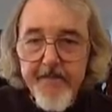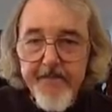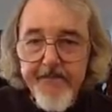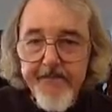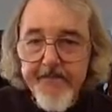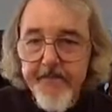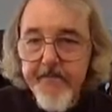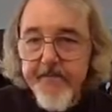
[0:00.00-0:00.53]

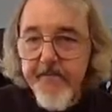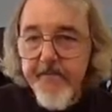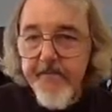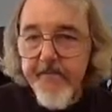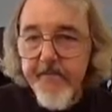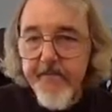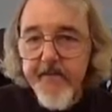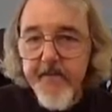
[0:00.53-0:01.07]

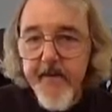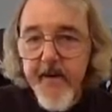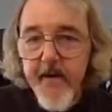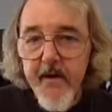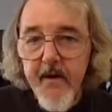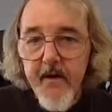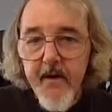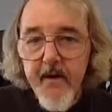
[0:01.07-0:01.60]

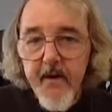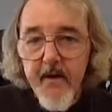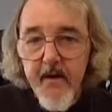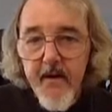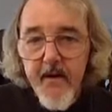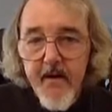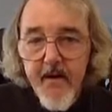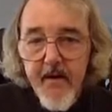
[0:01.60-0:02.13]

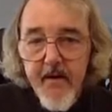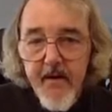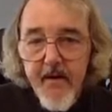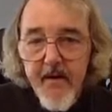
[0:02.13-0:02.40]
Nothing is said.